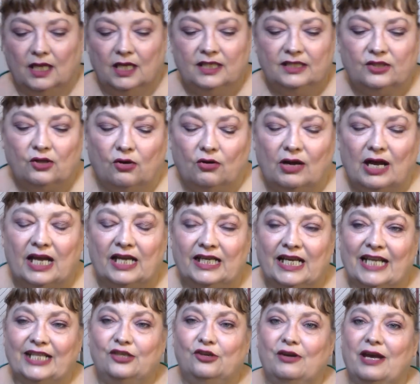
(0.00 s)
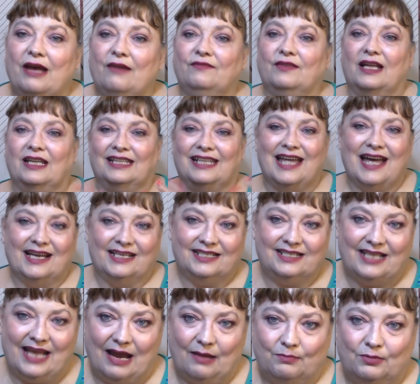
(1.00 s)
So, and I do have a lot of
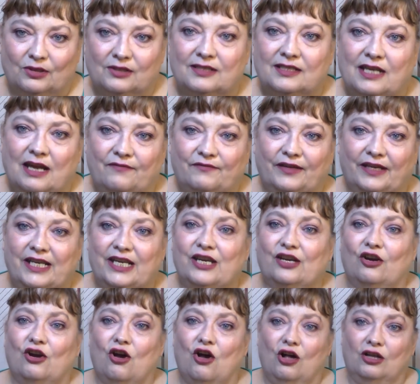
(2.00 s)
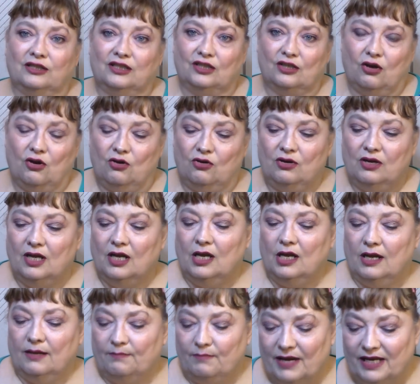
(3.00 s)
sample stuff in here also,
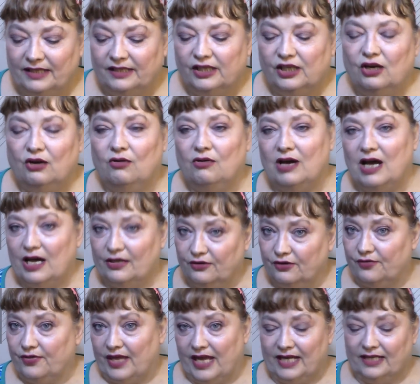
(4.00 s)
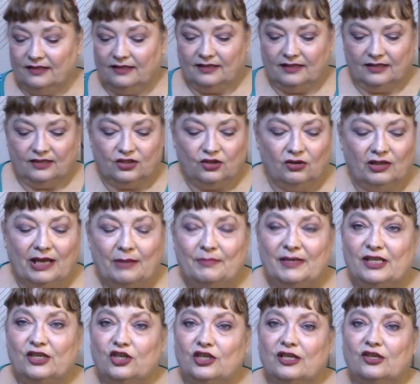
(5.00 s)
but, you know, other things. So let me
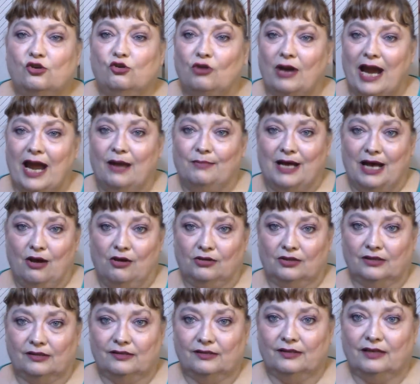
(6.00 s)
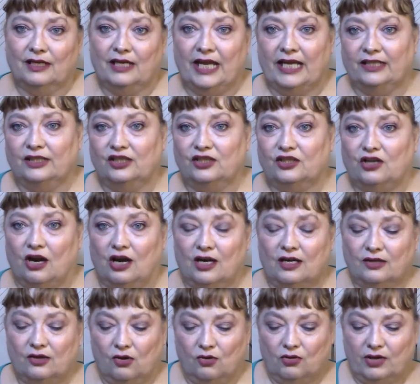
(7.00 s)
just grab out and
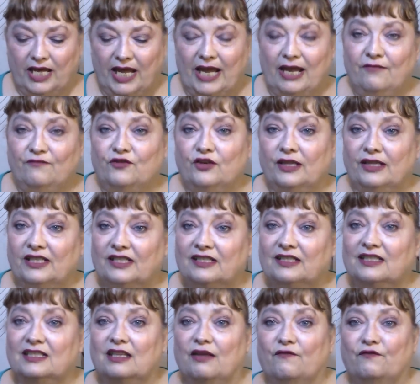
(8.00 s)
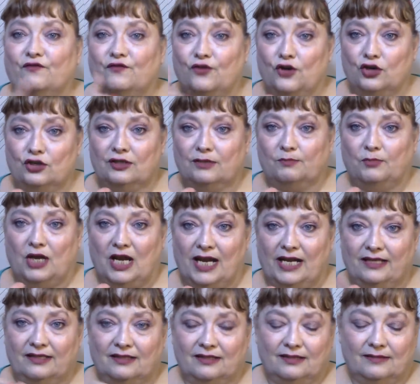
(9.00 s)
start, okay? For this is the first
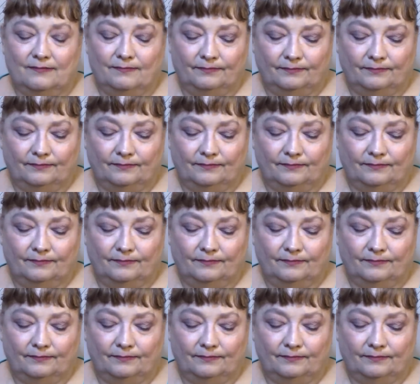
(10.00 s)
prize.